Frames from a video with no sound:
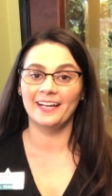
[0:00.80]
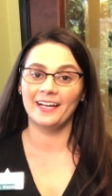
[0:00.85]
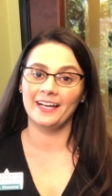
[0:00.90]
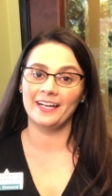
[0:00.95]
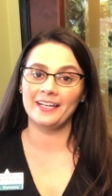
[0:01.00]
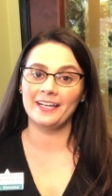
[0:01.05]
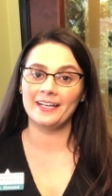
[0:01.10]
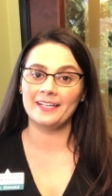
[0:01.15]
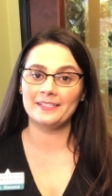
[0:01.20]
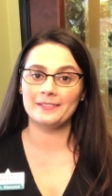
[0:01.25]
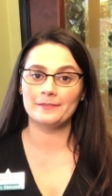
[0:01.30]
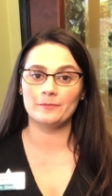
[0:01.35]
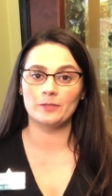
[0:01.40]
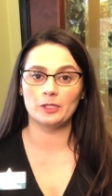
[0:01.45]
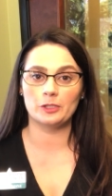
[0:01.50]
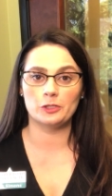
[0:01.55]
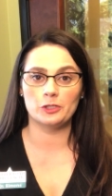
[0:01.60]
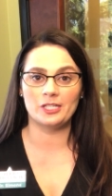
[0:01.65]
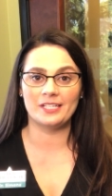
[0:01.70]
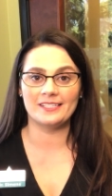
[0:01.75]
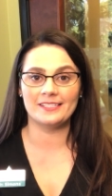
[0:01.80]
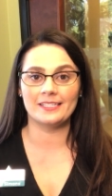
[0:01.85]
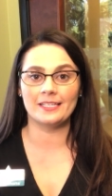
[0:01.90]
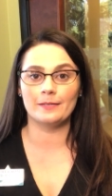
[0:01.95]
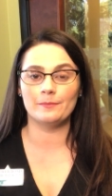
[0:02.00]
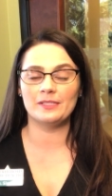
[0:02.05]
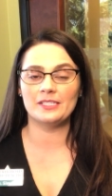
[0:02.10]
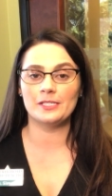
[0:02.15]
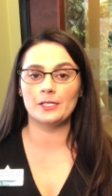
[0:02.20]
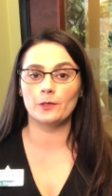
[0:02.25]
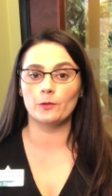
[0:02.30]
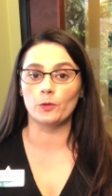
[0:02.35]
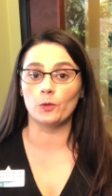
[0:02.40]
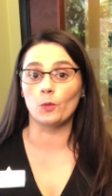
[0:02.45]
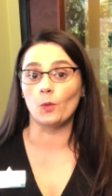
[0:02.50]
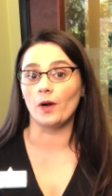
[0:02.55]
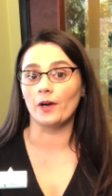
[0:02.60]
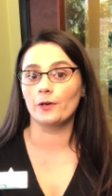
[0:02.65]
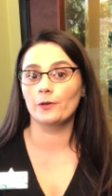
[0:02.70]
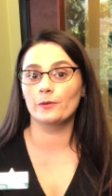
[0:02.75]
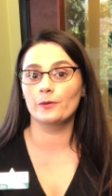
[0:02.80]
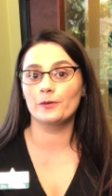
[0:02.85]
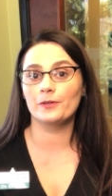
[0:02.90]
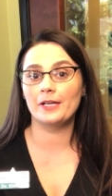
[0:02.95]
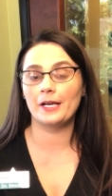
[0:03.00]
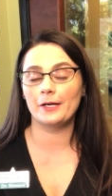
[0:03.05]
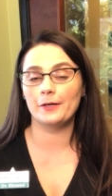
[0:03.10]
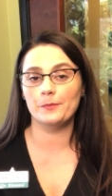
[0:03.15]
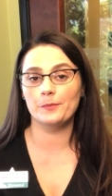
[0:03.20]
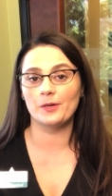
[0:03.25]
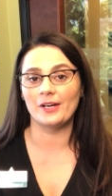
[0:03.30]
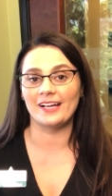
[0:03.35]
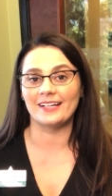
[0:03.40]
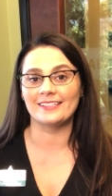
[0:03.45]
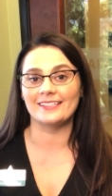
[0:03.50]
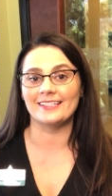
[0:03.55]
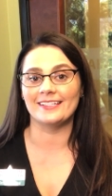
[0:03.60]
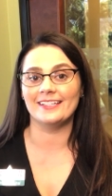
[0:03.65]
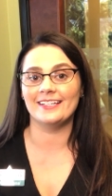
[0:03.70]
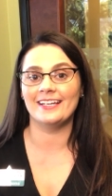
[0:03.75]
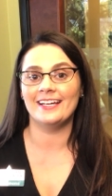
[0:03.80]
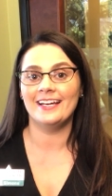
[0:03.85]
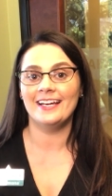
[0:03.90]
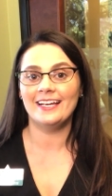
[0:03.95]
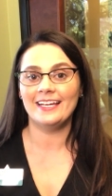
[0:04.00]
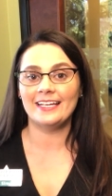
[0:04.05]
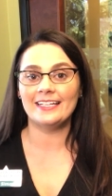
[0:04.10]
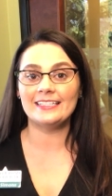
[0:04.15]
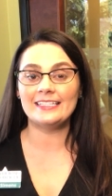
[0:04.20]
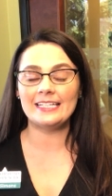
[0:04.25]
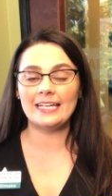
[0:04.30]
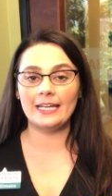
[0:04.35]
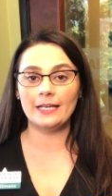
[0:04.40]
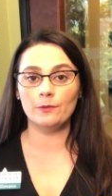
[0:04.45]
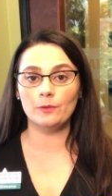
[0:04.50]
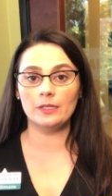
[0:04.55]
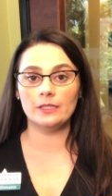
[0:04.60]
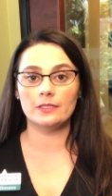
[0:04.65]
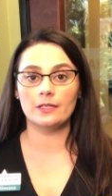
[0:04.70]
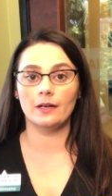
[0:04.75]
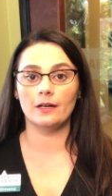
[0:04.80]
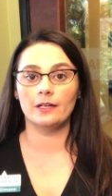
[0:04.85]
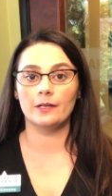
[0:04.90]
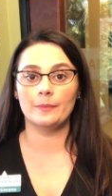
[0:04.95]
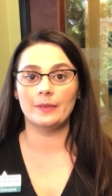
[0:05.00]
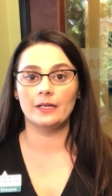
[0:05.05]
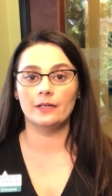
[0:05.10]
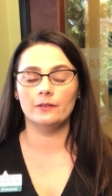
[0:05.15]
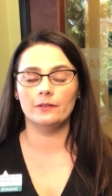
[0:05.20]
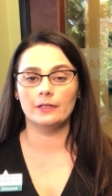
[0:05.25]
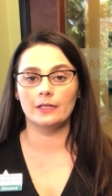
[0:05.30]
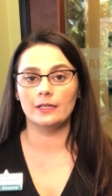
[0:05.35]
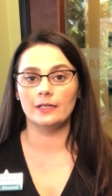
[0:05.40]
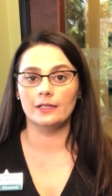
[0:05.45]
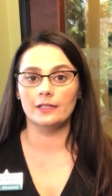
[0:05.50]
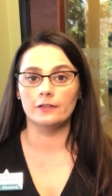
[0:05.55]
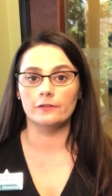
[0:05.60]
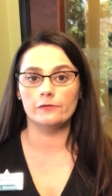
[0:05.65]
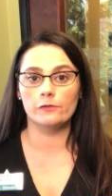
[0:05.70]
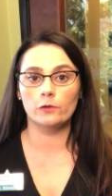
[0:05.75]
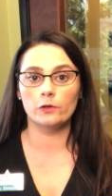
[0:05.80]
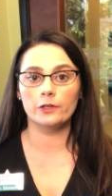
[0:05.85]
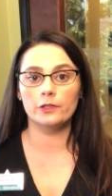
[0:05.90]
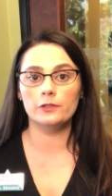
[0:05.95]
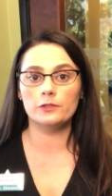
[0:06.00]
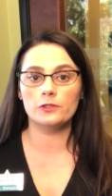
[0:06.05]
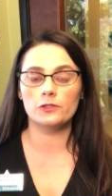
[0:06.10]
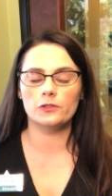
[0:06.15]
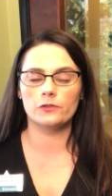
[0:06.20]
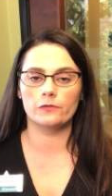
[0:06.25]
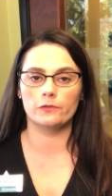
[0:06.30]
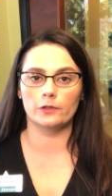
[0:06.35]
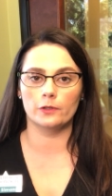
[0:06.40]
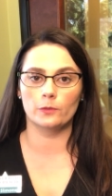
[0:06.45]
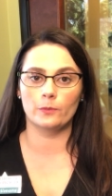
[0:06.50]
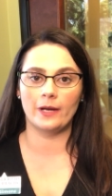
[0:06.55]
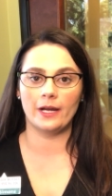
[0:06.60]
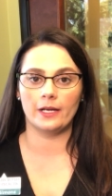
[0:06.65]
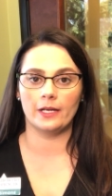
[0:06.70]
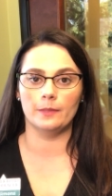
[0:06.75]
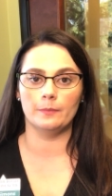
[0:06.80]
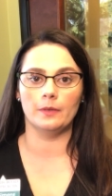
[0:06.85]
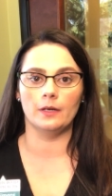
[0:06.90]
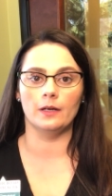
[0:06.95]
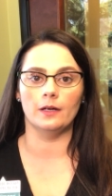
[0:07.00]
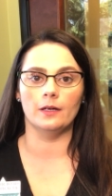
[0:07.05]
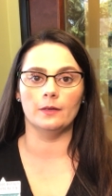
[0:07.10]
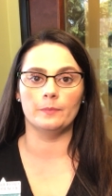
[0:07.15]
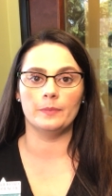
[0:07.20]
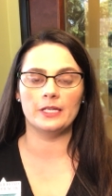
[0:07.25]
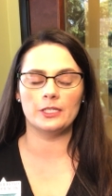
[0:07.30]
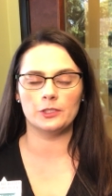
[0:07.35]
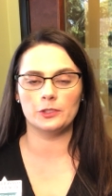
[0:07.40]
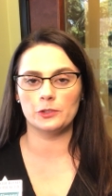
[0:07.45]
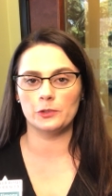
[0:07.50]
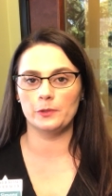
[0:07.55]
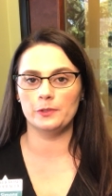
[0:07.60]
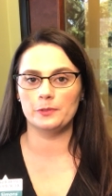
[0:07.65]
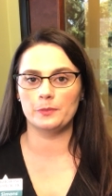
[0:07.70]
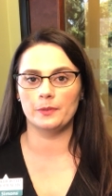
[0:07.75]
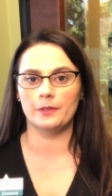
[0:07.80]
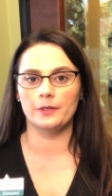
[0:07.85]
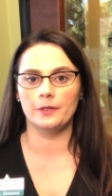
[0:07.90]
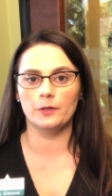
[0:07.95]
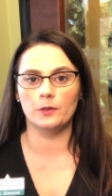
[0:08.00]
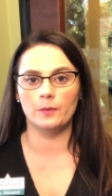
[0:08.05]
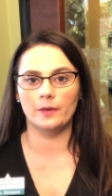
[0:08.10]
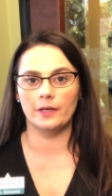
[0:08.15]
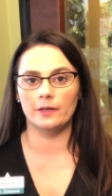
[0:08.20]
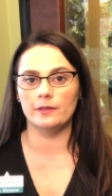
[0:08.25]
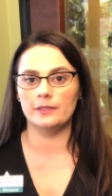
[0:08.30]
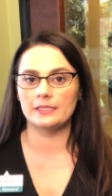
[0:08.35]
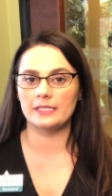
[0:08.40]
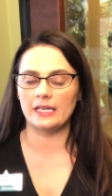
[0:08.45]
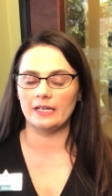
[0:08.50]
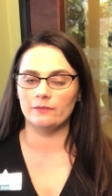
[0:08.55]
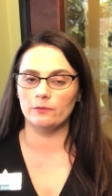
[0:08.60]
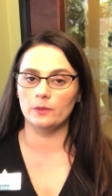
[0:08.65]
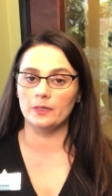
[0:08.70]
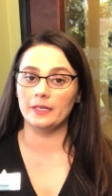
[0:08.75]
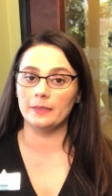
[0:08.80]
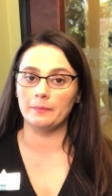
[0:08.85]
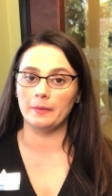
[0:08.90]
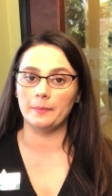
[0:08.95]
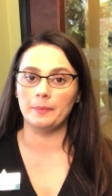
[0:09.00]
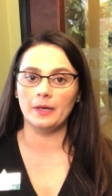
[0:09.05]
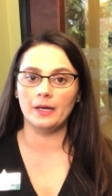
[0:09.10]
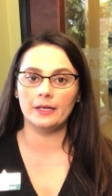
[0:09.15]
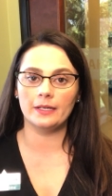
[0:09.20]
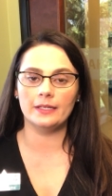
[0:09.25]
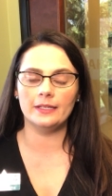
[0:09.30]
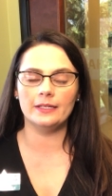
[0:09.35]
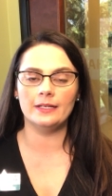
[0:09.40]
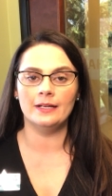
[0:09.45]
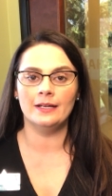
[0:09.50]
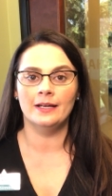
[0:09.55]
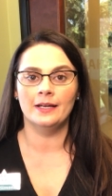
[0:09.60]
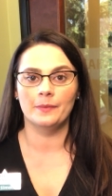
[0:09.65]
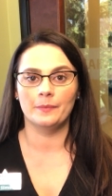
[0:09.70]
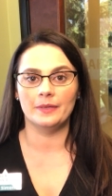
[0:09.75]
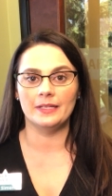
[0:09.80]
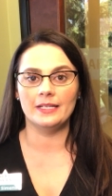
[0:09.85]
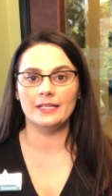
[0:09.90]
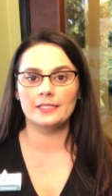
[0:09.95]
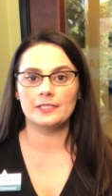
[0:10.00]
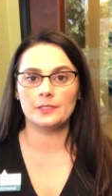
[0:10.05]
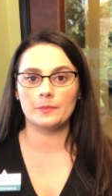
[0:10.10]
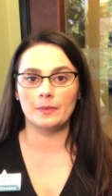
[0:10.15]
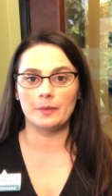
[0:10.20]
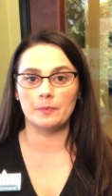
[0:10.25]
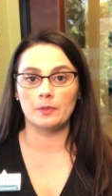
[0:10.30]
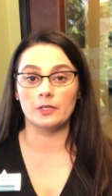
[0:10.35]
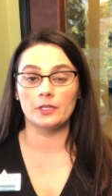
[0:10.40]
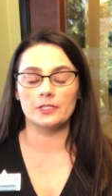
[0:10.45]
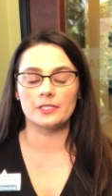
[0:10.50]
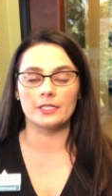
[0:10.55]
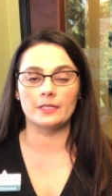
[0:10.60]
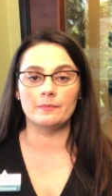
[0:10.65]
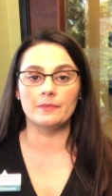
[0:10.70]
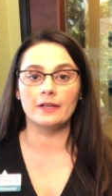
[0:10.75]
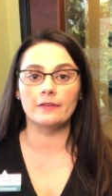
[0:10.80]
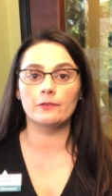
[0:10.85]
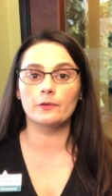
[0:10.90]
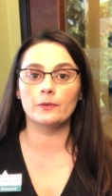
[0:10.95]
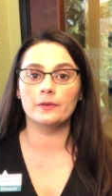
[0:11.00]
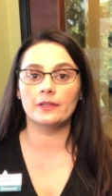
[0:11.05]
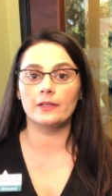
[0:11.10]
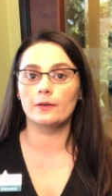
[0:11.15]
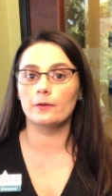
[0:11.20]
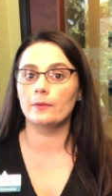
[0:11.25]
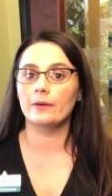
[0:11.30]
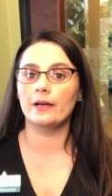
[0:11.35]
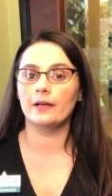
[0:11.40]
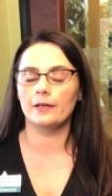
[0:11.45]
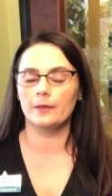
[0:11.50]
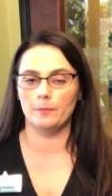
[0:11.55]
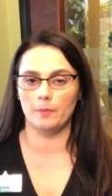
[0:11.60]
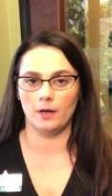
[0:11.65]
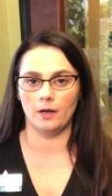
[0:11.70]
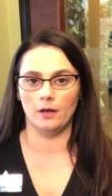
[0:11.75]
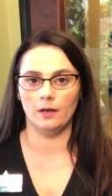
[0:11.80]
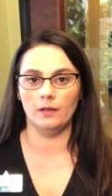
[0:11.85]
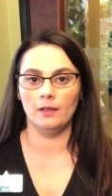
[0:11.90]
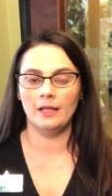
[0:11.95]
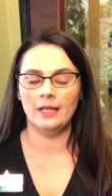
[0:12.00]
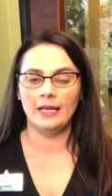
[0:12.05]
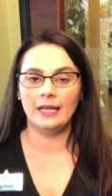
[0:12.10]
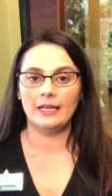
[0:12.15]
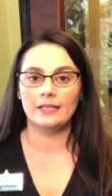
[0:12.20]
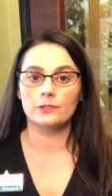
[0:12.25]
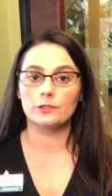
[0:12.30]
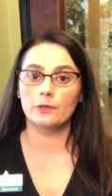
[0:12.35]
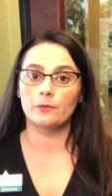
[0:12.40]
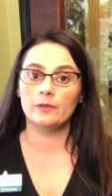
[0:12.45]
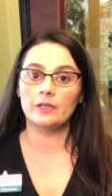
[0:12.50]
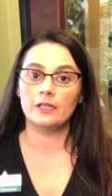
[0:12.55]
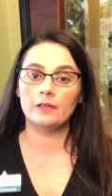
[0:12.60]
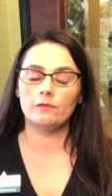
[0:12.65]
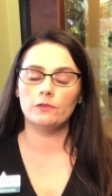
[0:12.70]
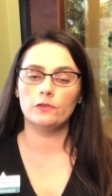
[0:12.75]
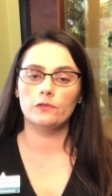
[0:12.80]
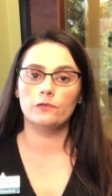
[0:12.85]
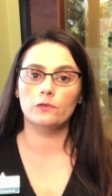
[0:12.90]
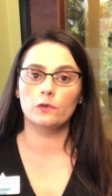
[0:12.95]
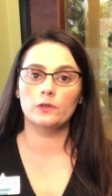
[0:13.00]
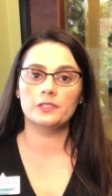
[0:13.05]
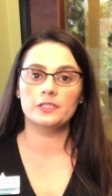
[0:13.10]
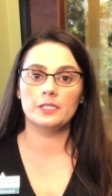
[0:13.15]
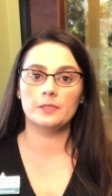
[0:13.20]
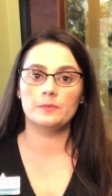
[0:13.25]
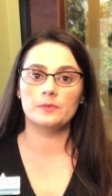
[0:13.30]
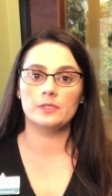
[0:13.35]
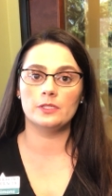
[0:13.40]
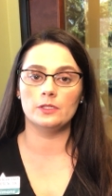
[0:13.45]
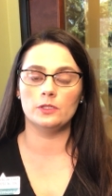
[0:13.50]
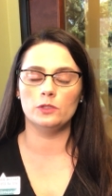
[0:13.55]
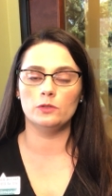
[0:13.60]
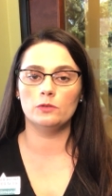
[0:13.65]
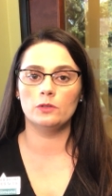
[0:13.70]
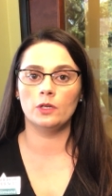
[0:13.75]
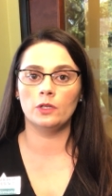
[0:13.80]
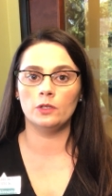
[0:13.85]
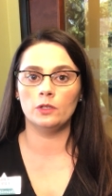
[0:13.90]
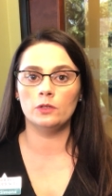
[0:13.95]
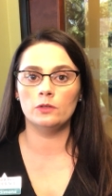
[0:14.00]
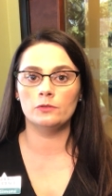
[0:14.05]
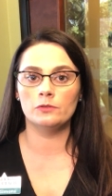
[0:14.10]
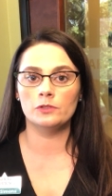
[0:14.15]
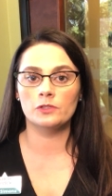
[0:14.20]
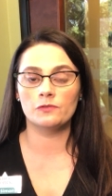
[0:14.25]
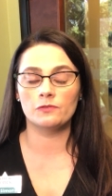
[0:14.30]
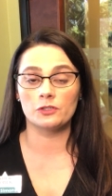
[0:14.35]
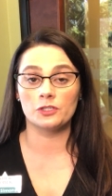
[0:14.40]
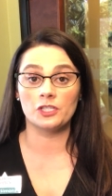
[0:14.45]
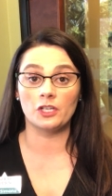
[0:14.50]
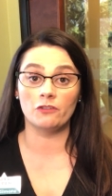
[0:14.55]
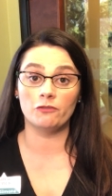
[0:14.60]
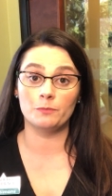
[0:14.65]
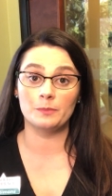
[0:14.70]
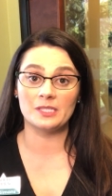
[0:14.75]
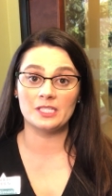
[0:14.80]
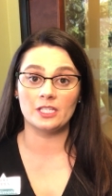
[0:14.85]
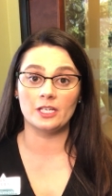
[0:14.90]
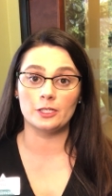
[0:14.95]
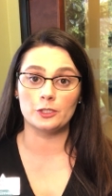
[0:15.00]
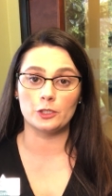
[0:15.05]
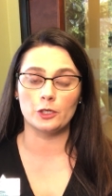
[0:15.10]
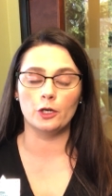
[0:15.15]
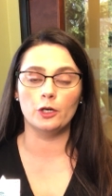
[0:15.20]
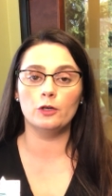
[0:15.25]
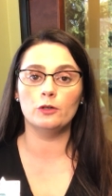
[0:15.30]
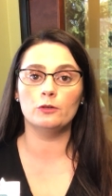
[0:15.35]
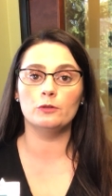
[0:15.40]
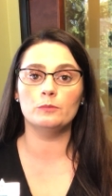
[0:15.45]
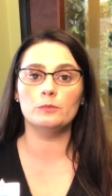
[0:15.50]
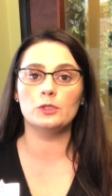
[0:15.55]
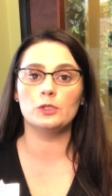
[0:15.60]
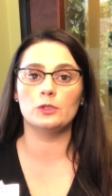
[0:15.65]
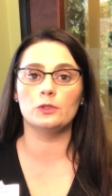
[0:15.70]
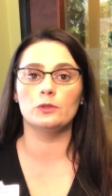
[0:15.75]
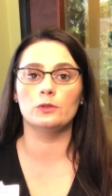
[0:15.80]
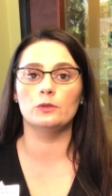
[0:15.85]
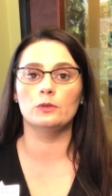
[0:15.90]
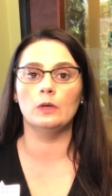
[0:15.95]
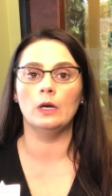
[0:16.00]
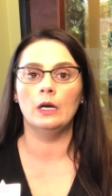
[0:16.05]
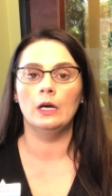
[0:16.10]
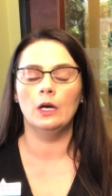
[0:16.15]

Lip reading: Hi guys, I'm Dr. Jen Simons here with Walker Road Chiropractic, and today I want to talk about 4 uses for a racquet ball. Patients always want to know why I always have one in my pocket, my desk, my purse. I'm never without a racquet ball, and so I want to give you 4 tips that you can use for self-massage at home to